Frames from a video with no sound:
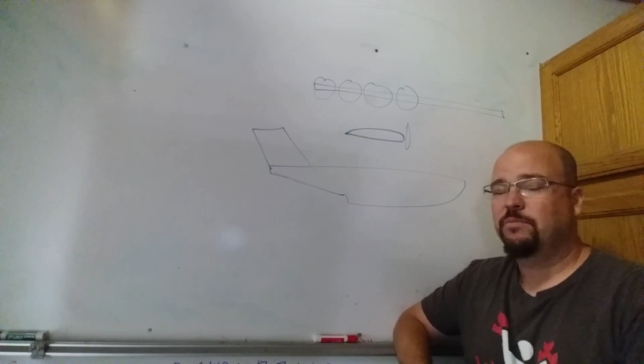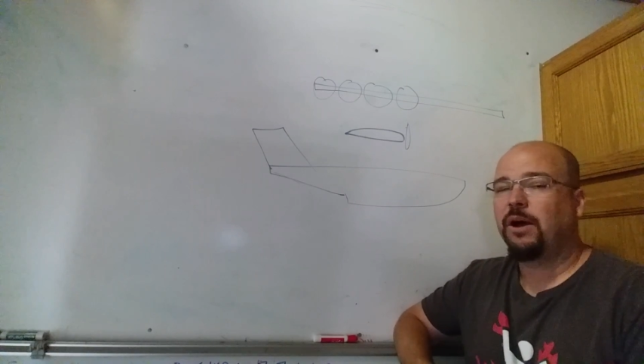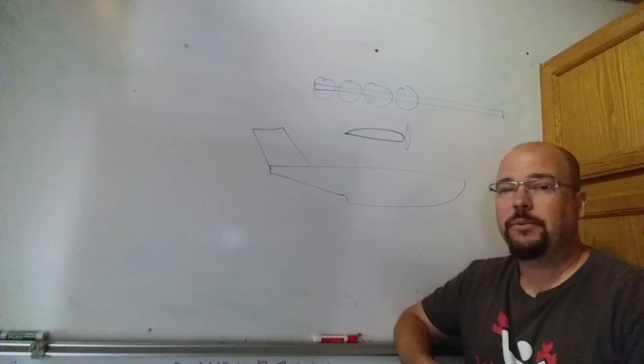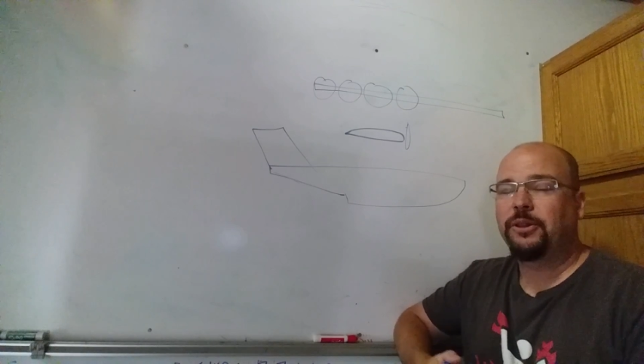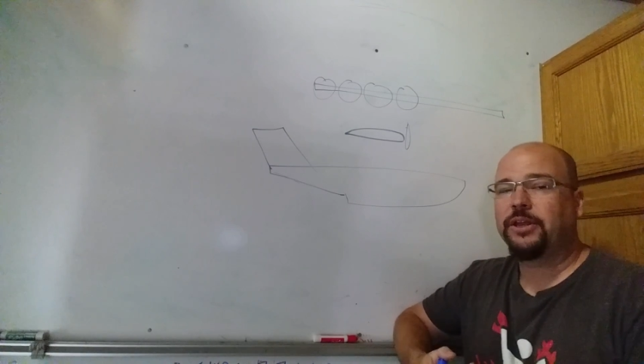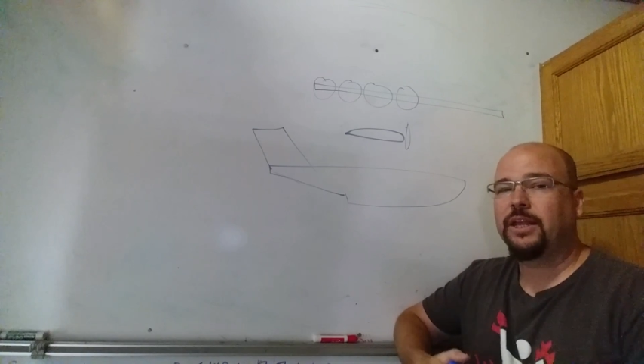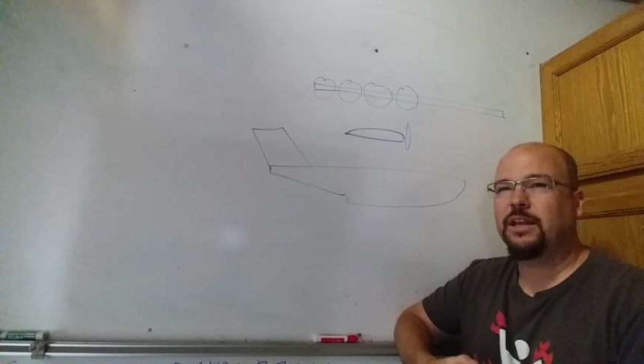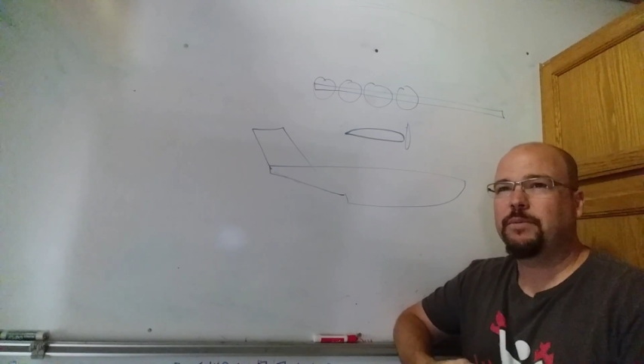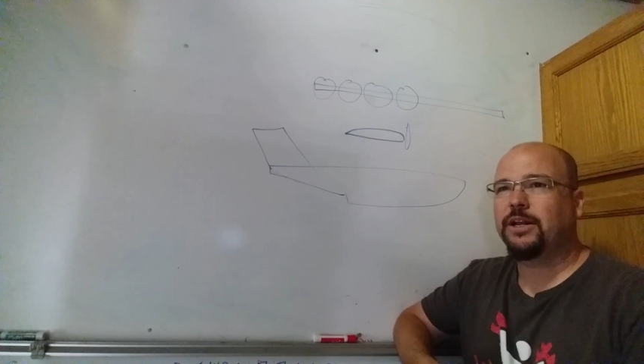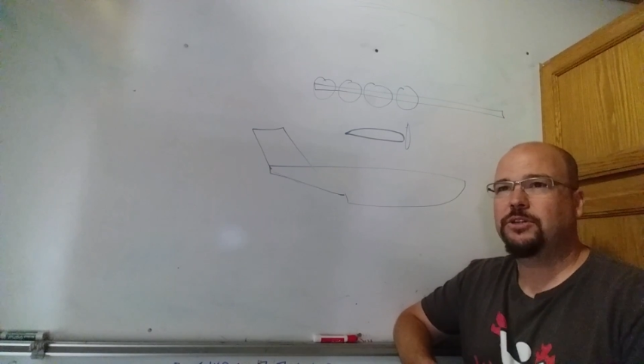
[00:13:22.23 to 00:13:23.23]
Probably looking
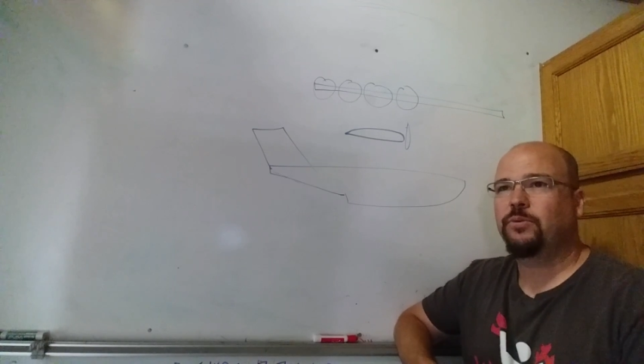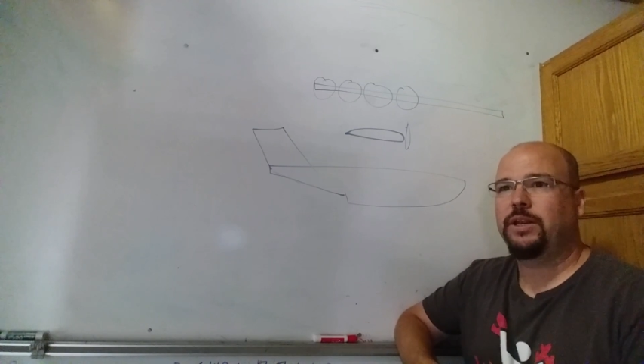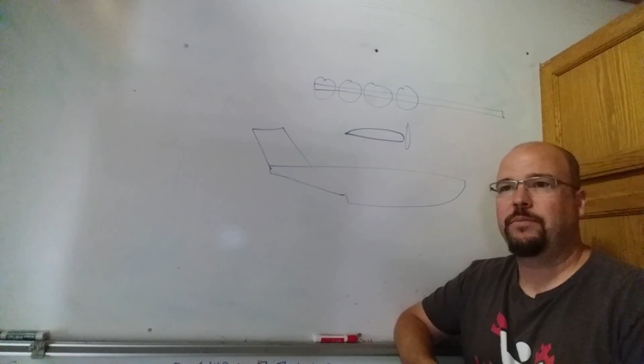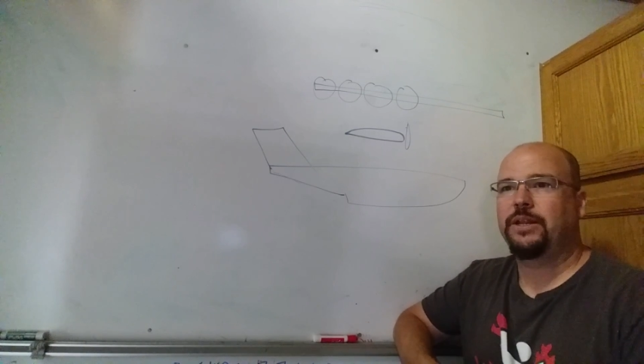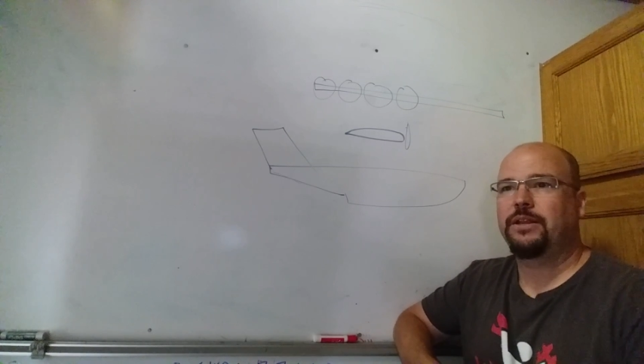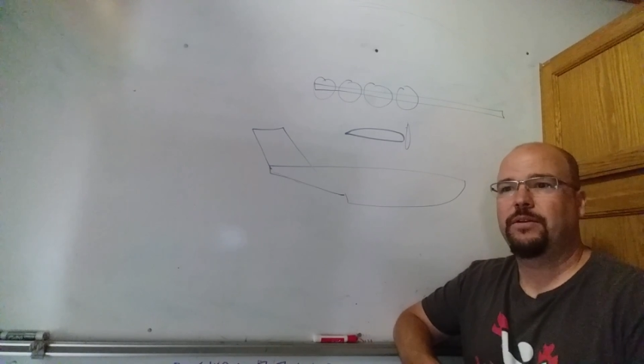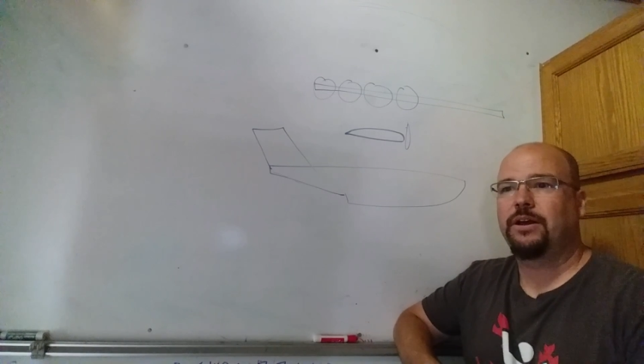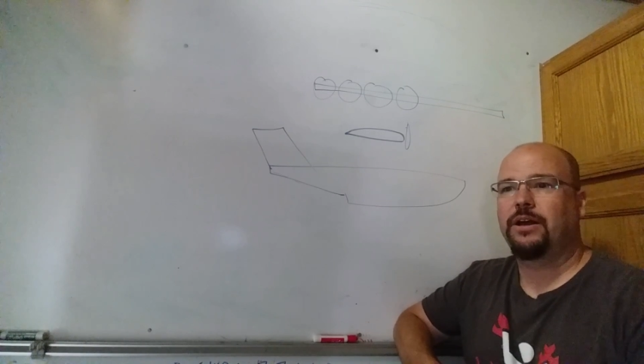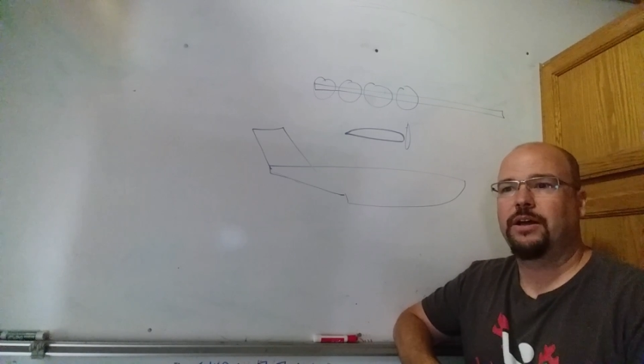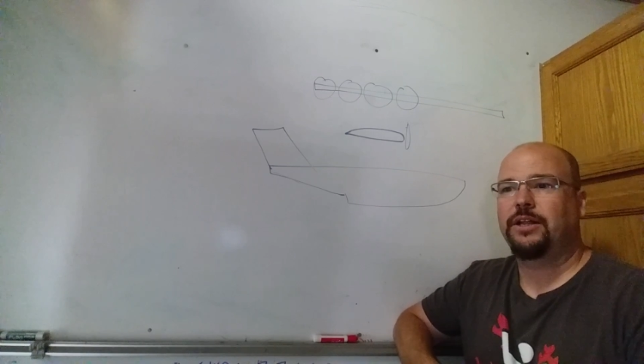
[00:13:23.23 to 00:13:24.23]
at about a 20-minute
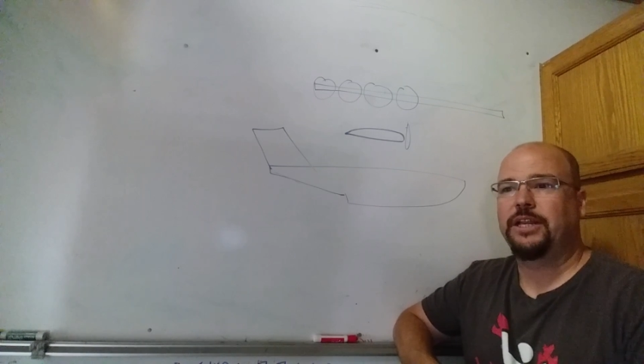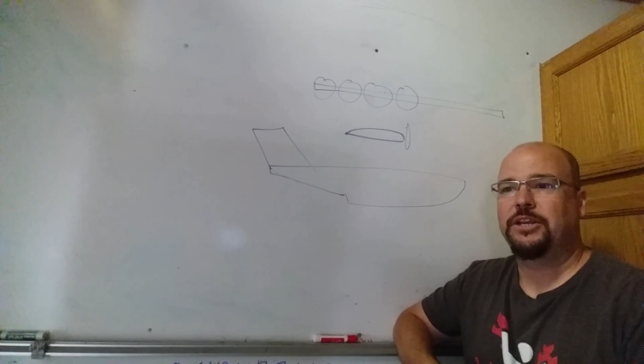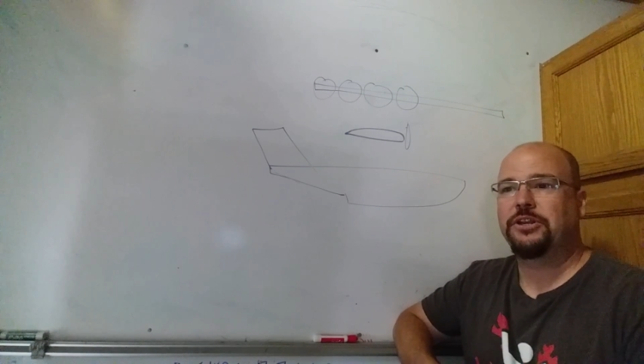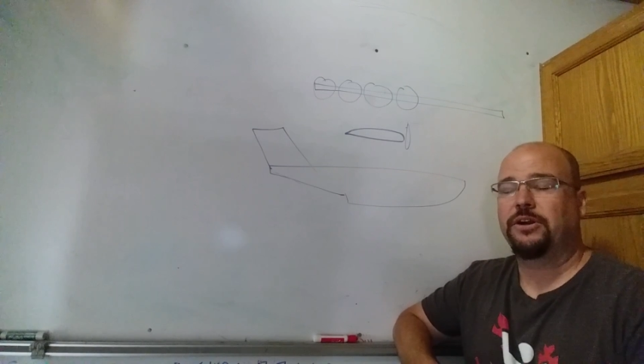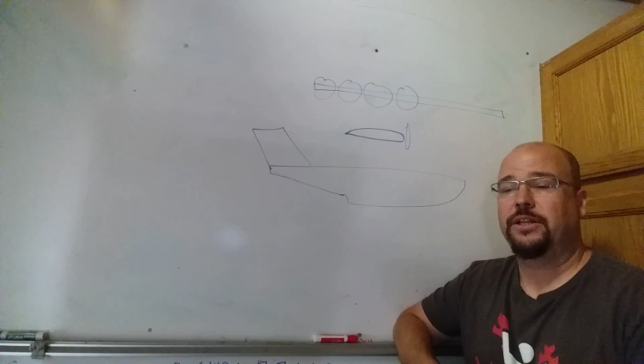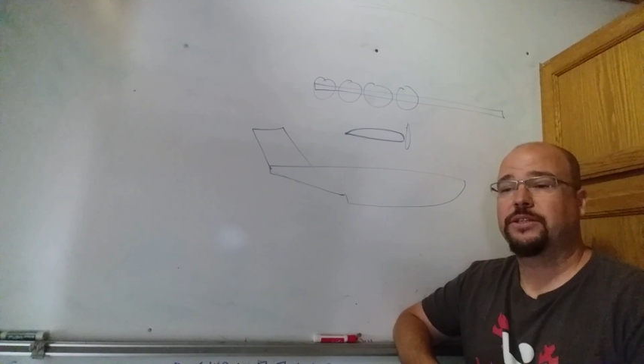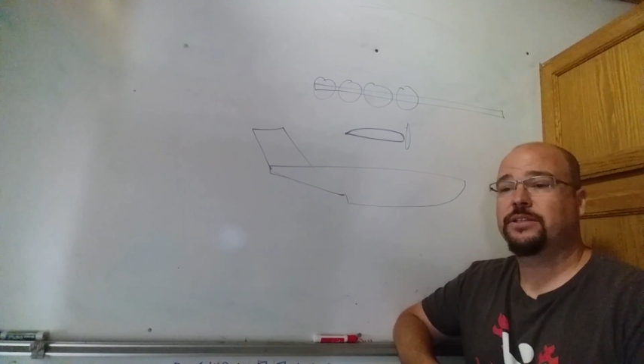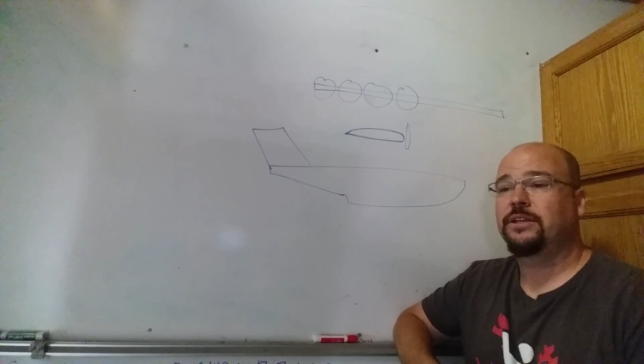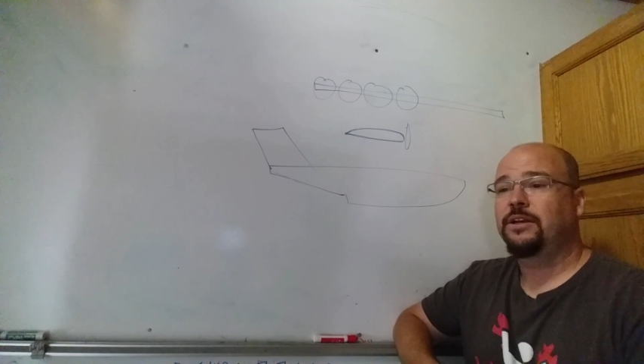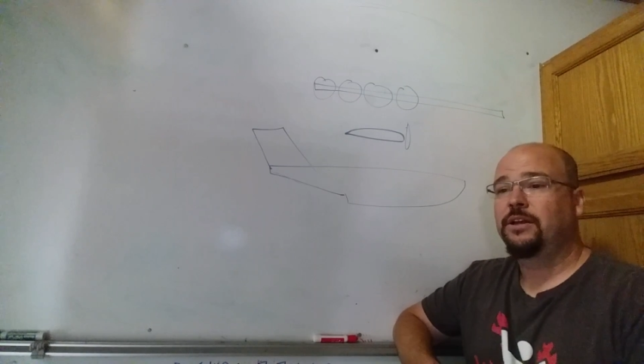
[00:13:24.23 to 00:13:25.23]
endurance.